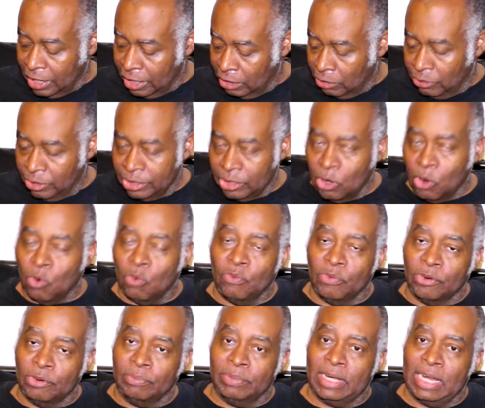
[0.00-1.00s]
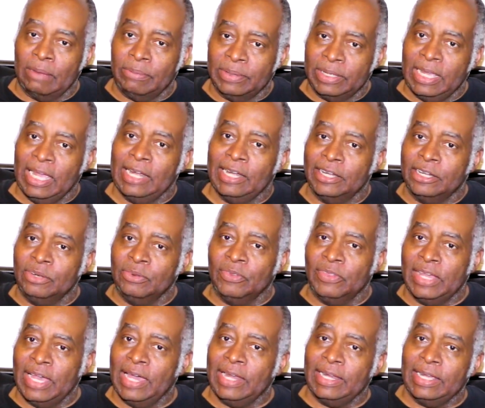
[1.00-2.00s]
erring over, but I began to do
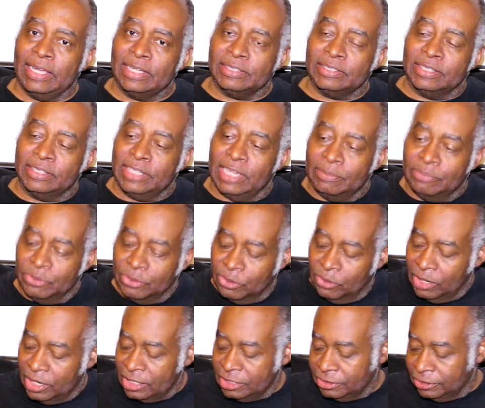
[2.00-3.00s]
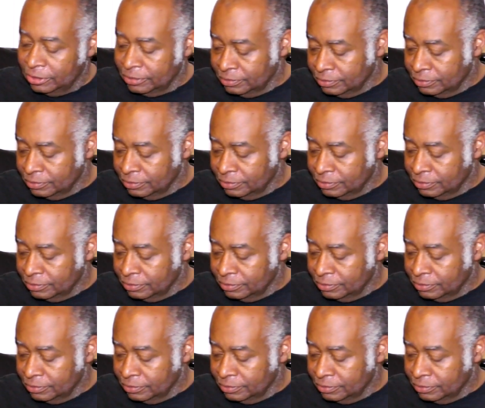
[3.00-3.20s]
that as the day progressed,